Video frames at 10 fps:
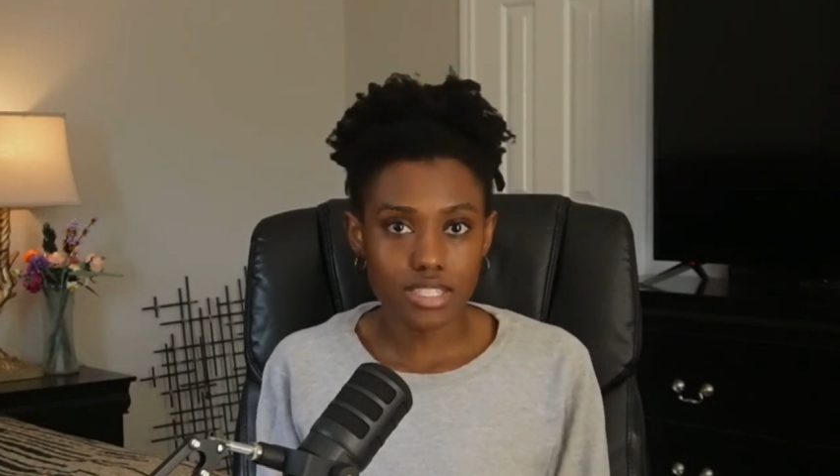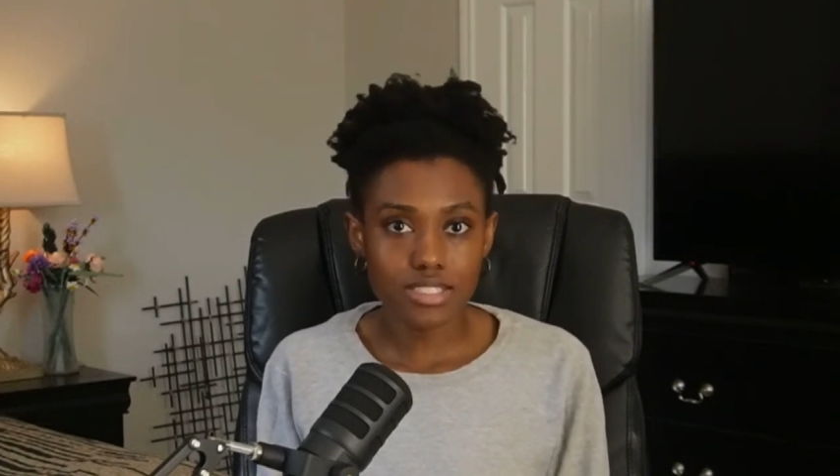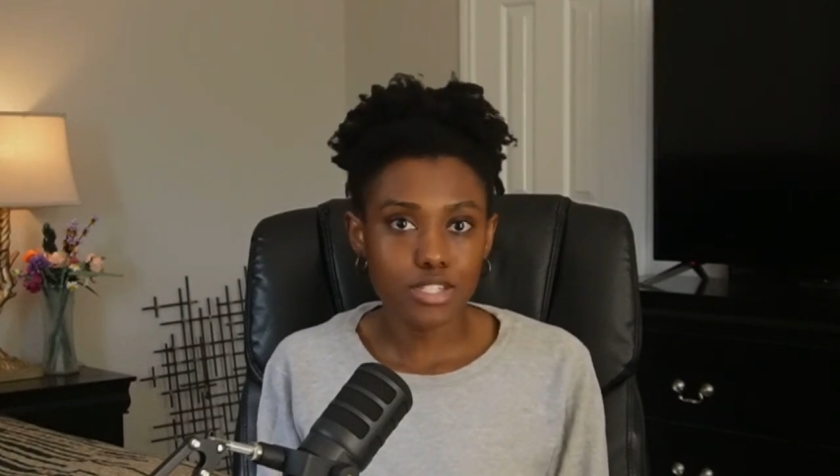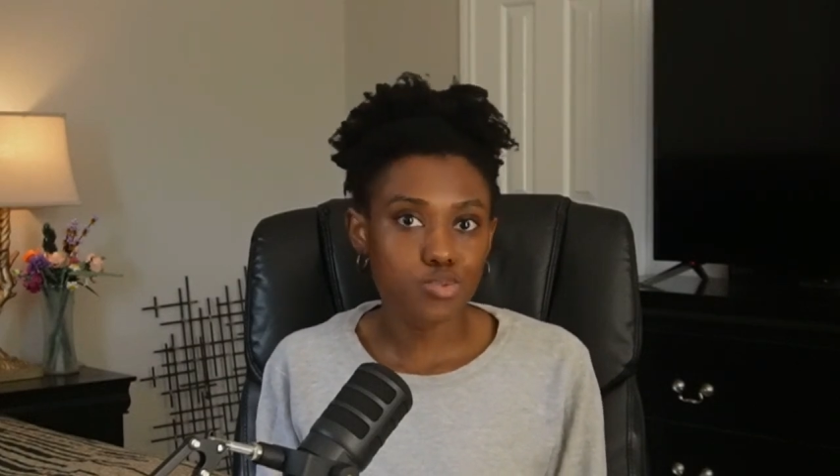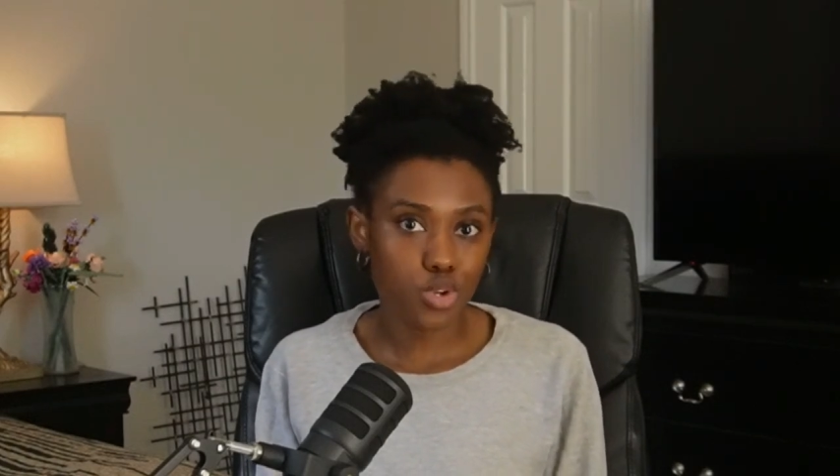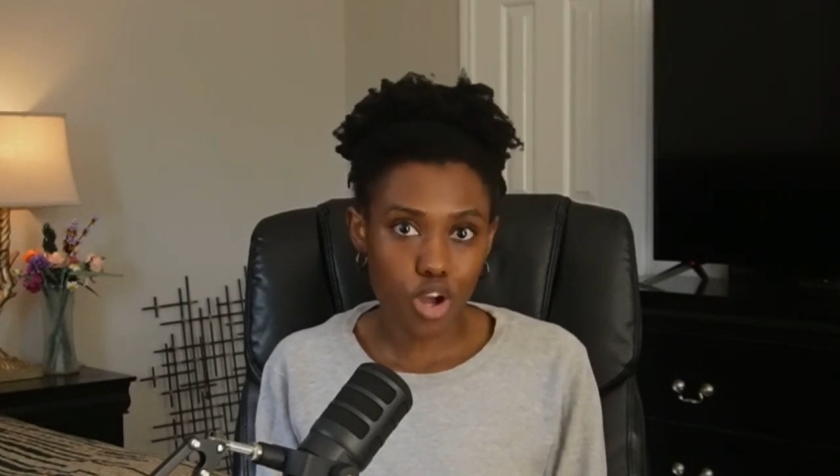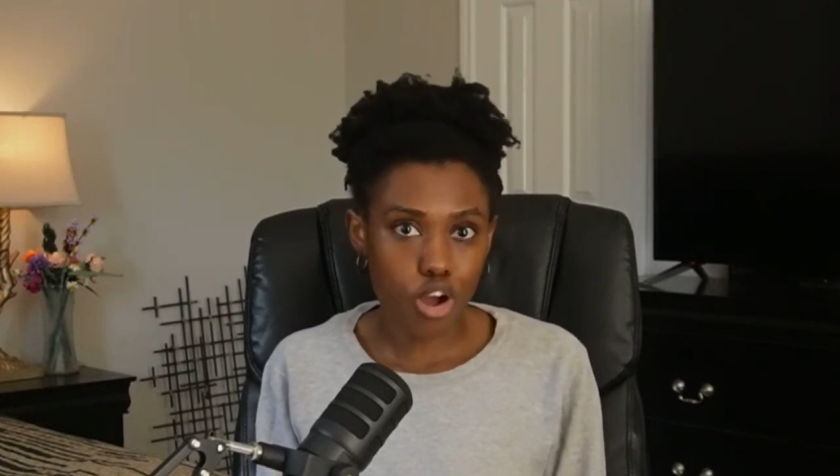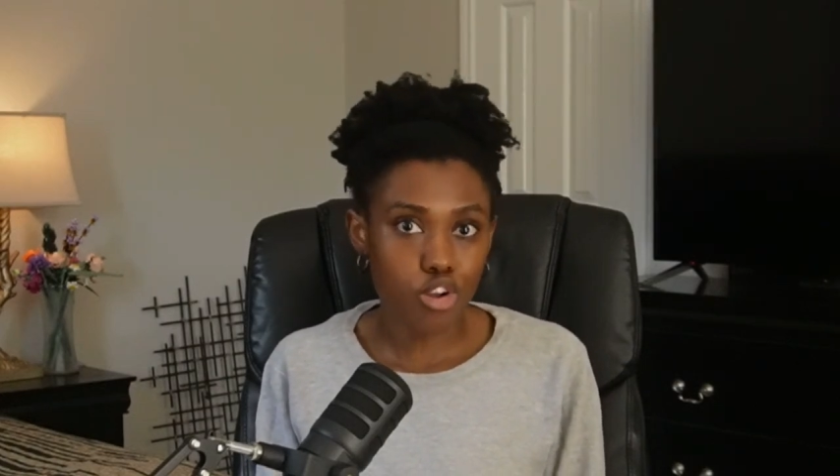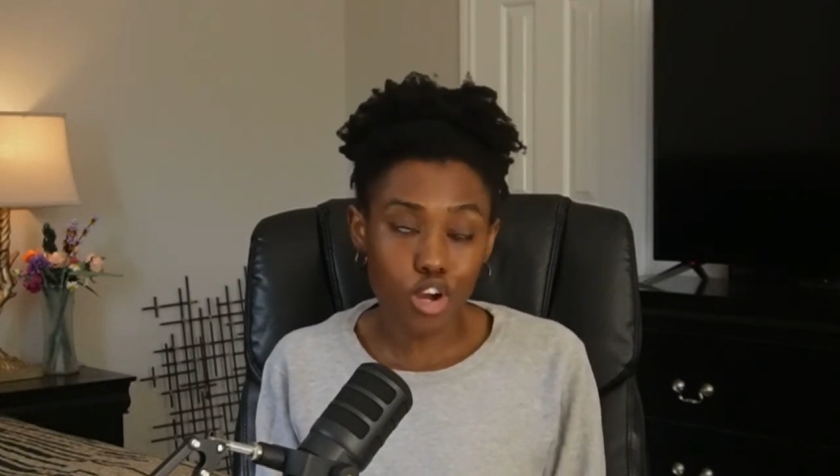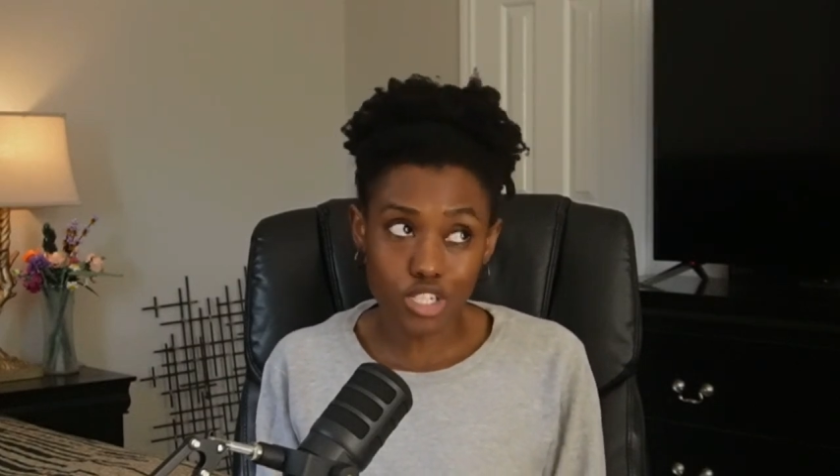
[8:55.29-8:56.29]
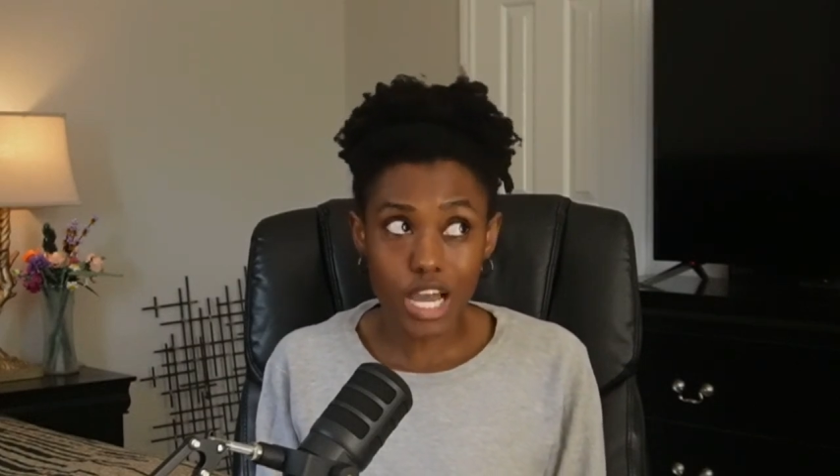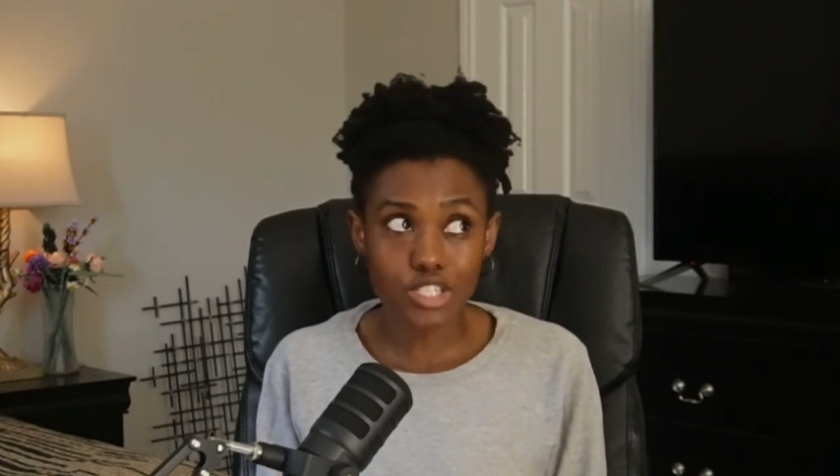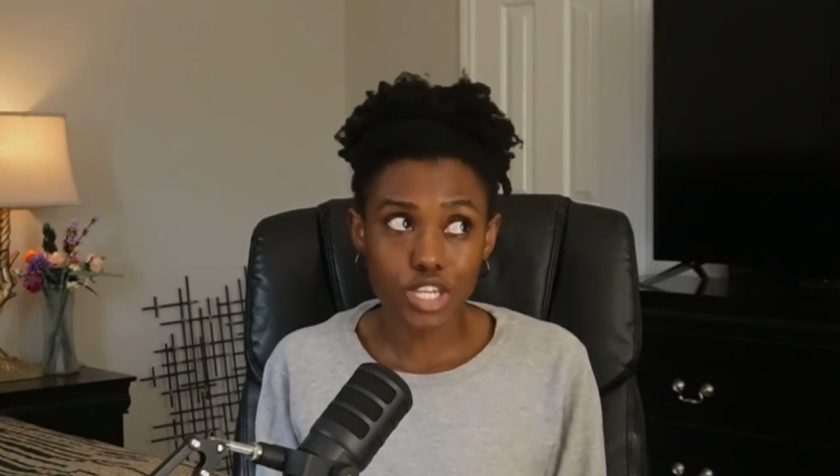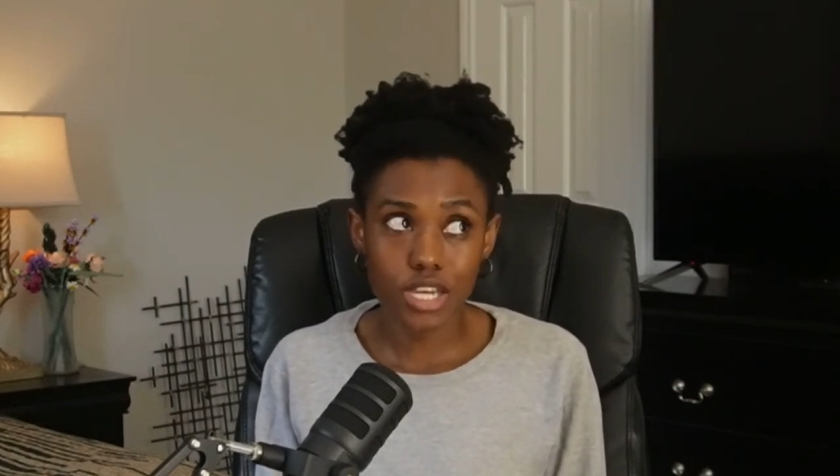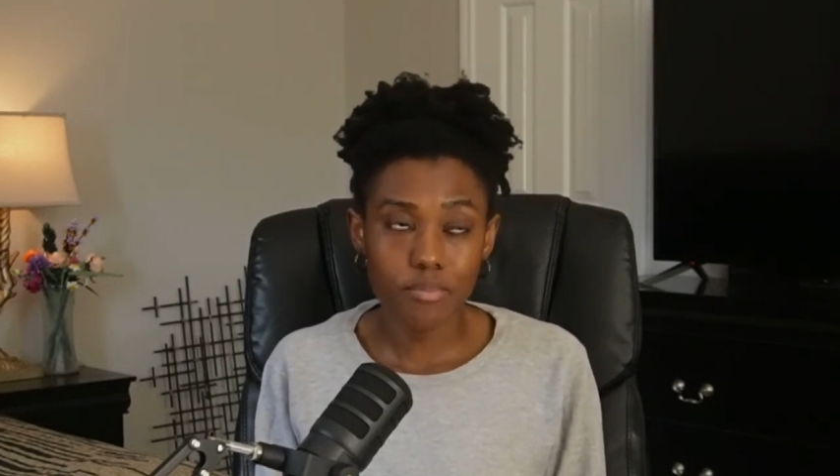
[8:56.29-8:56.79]
incidents were caught on
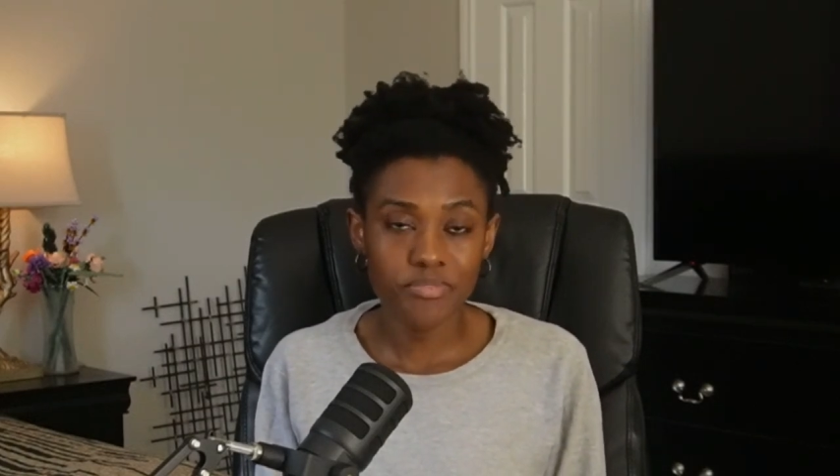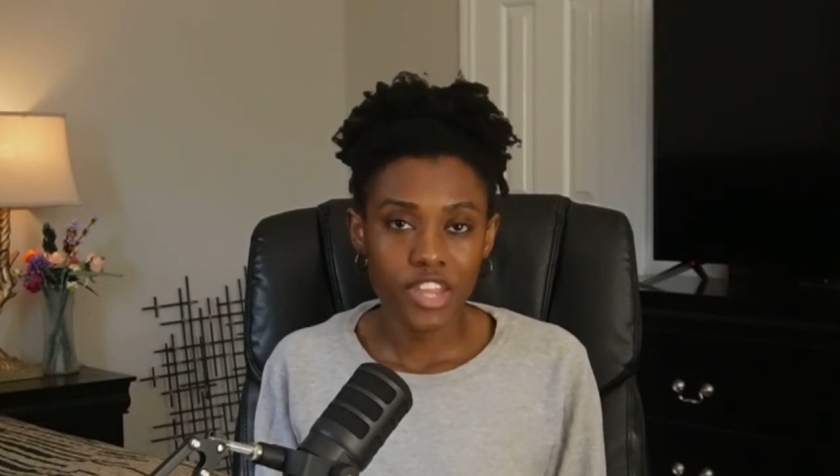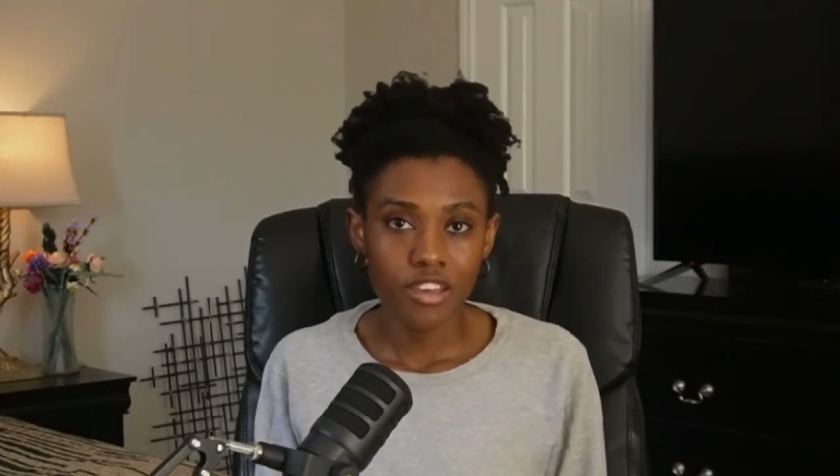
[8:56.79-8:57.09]
dash cam,